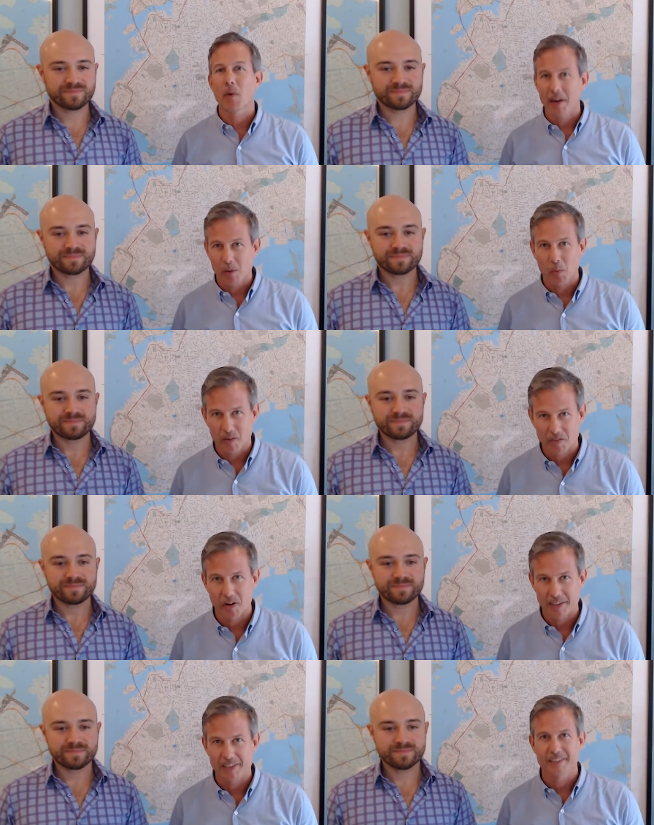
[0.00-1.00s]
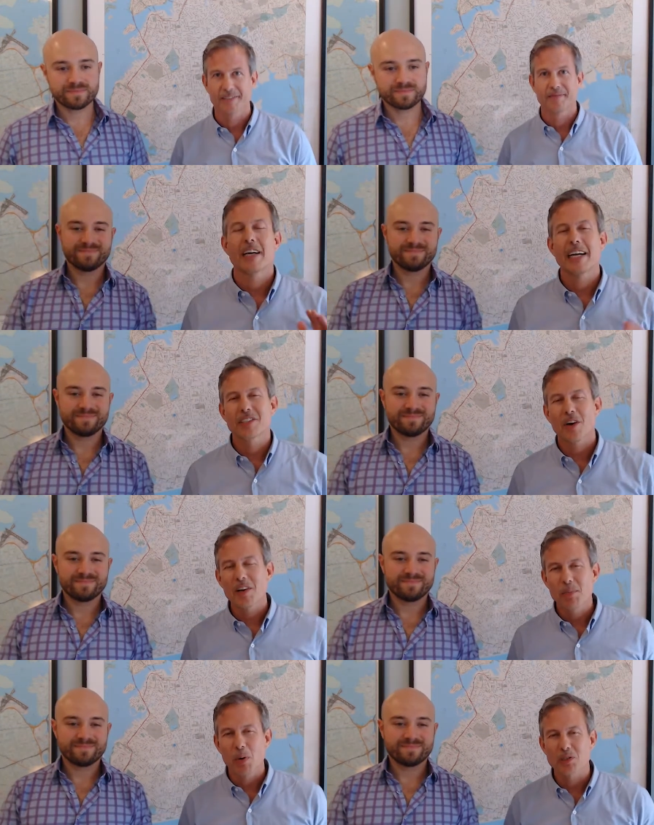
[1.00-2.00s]
Speaker 1: might want to come work for us. I
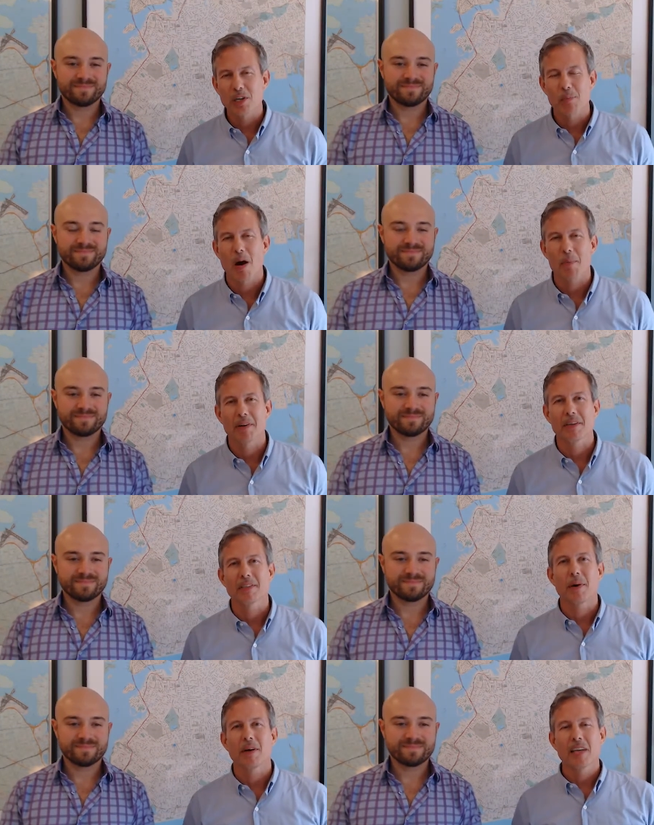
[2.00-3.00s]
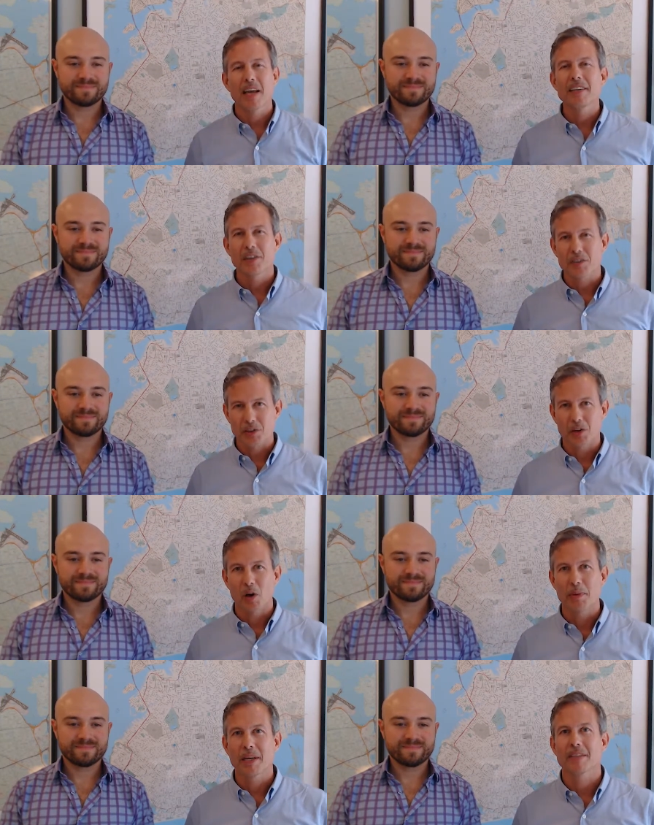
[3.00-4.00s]
started Poljan Properties about ten years ago
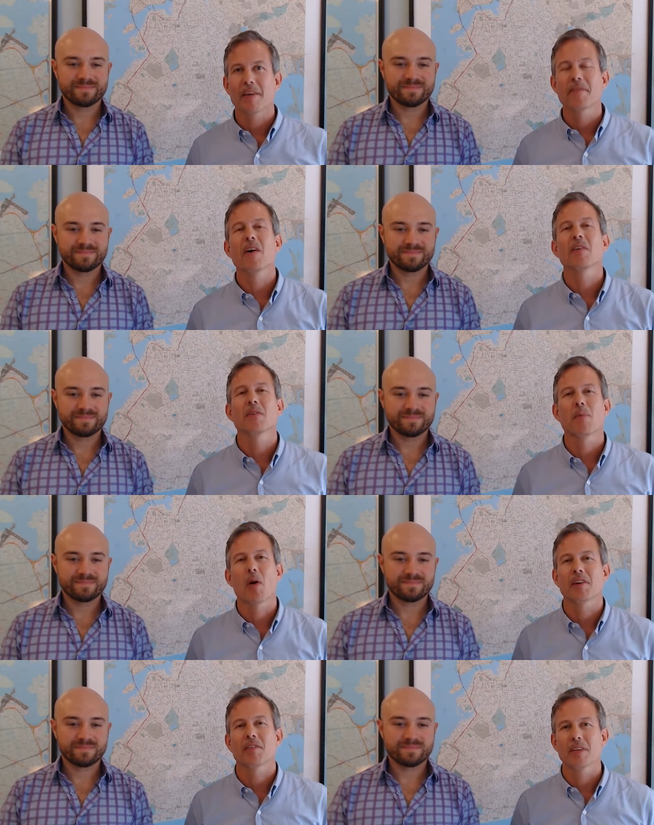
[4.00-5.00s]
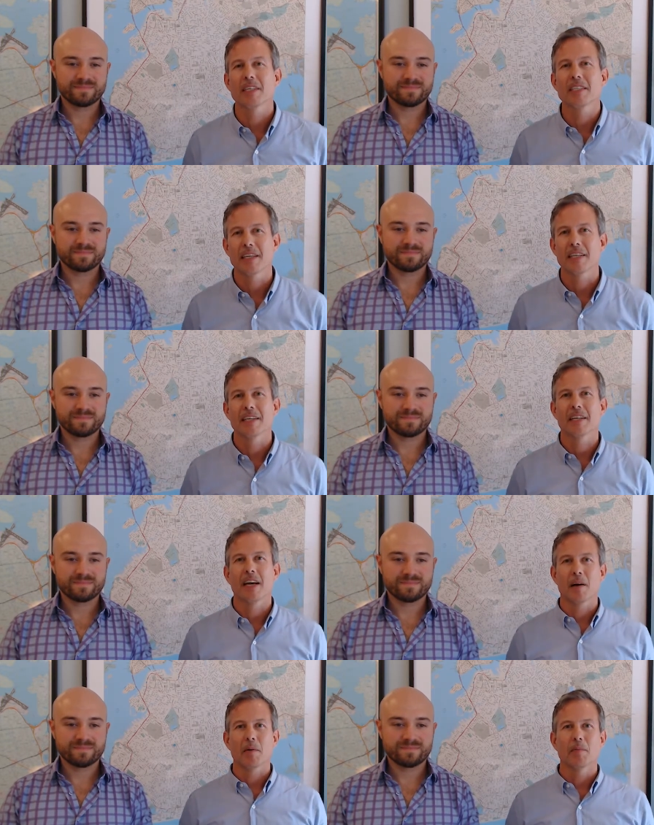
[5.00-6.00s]
because I felt the market really needed
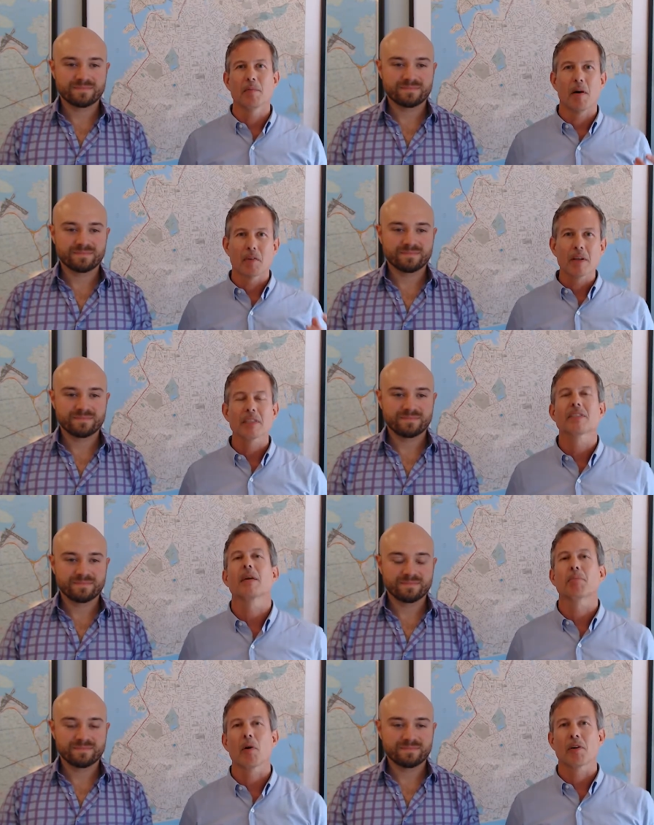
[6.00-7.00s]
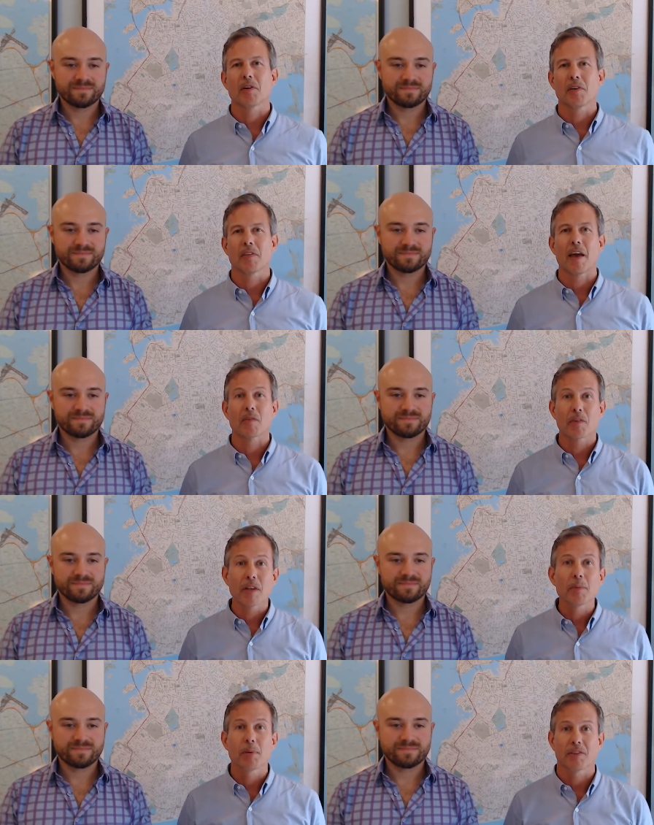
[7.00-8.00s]
a, a real estate broker that
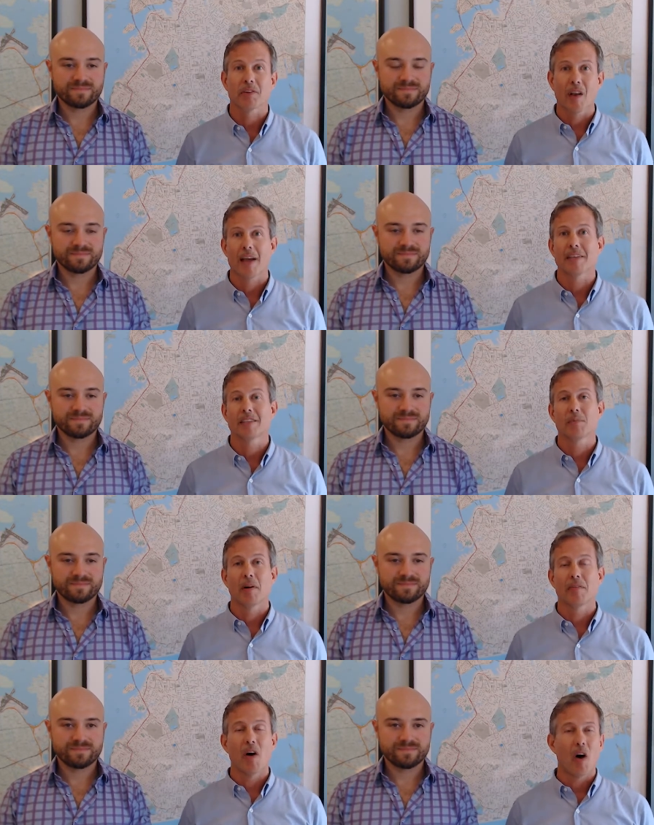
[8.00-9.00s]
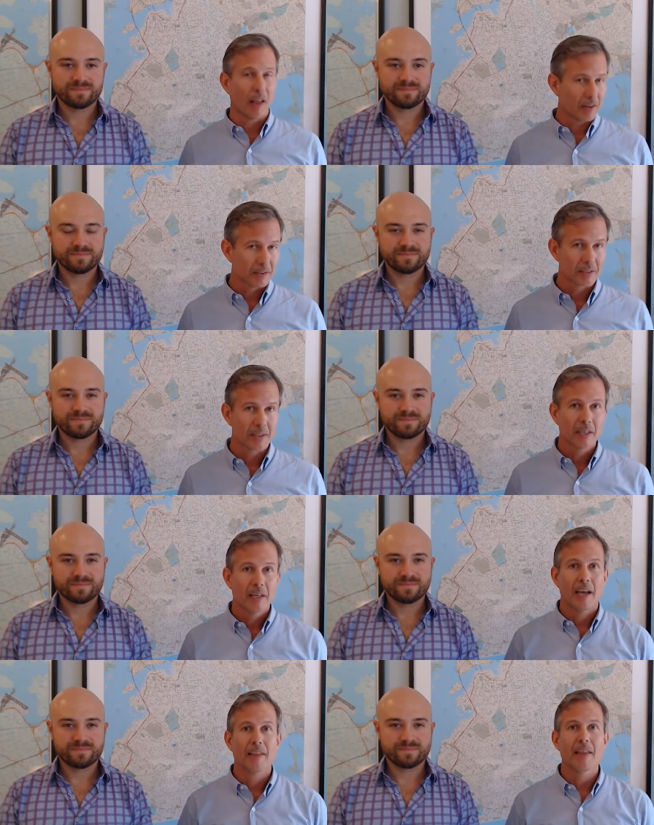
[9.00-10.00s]
really put their clients above all else.
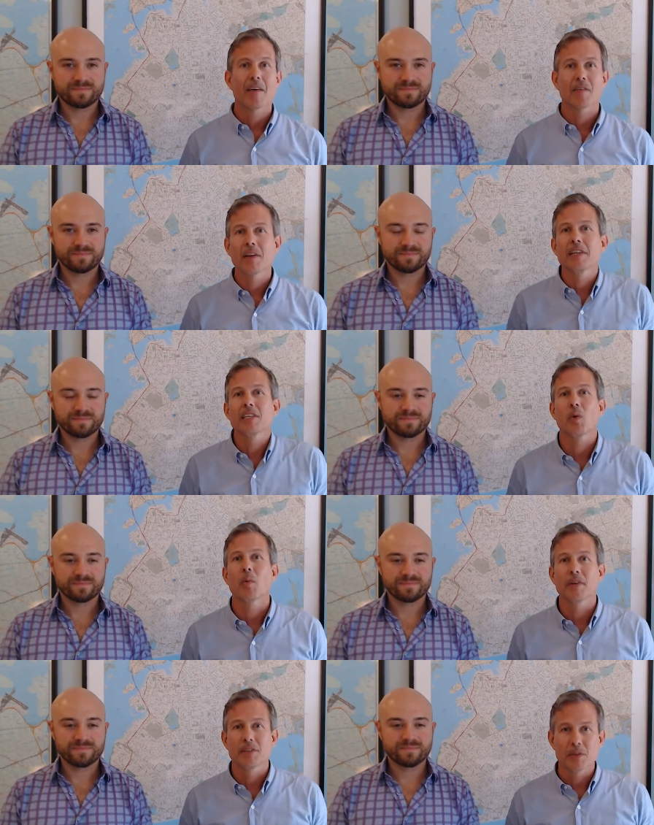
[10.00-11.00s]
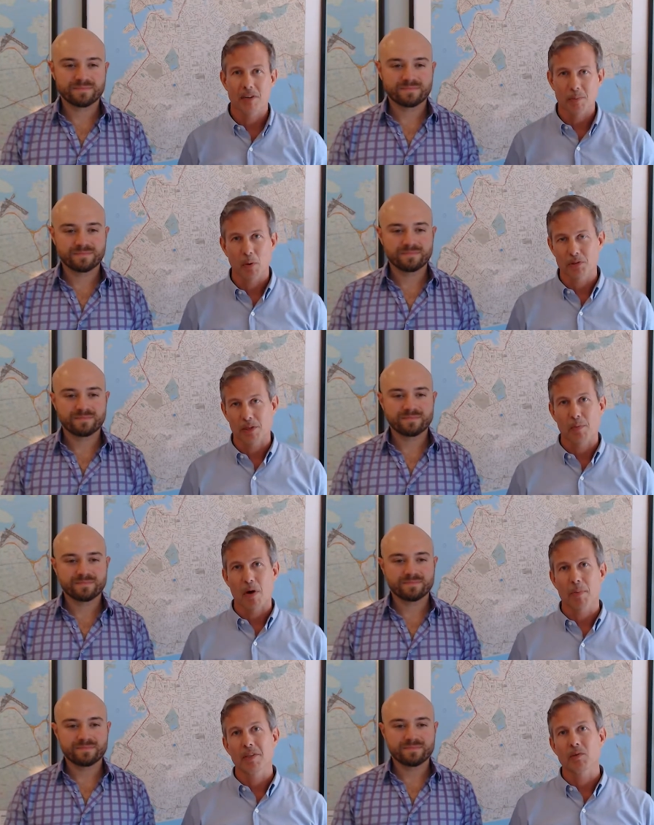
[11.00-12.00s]
And that really is what we do here at Poljan
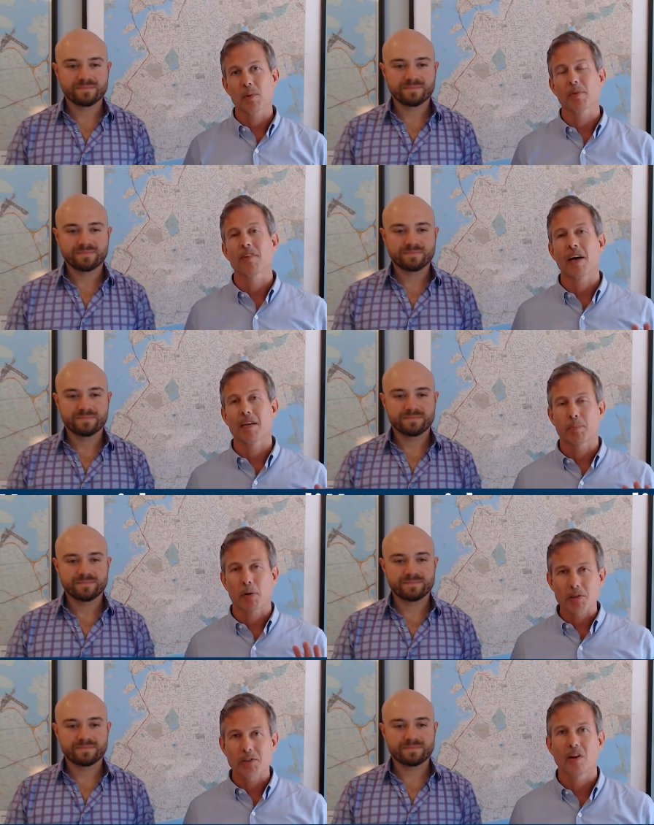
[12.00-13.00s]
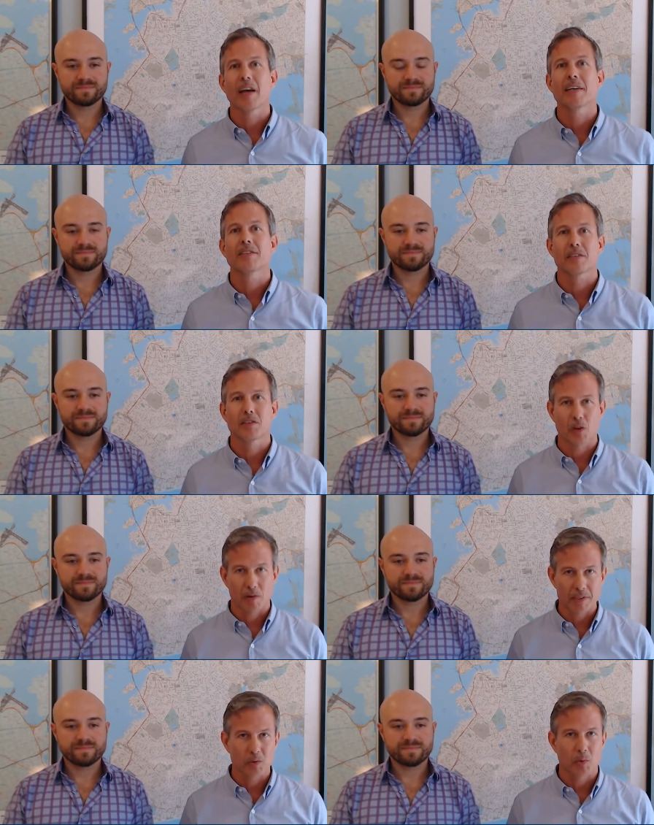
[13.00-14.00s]
Properties. We provide personalized
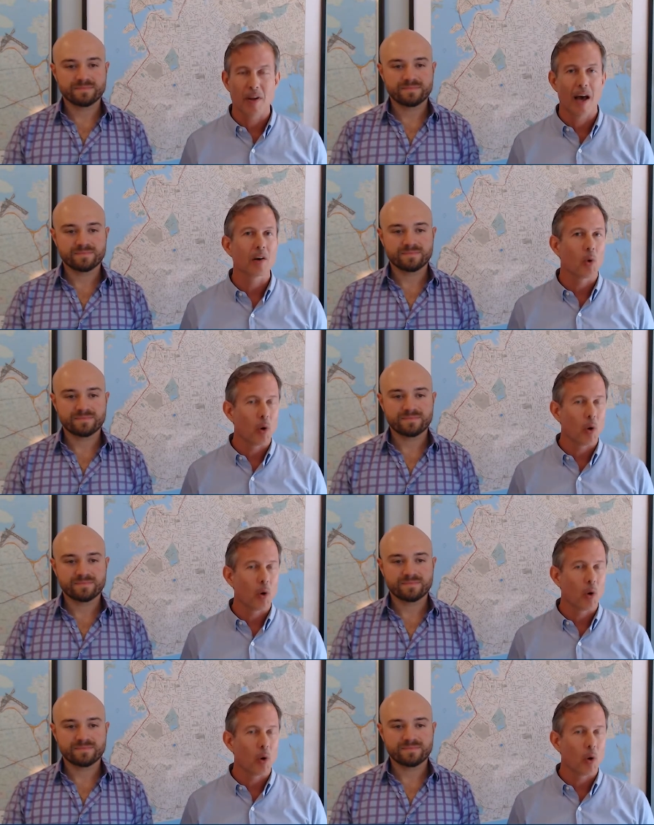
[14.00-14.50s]
service. We're not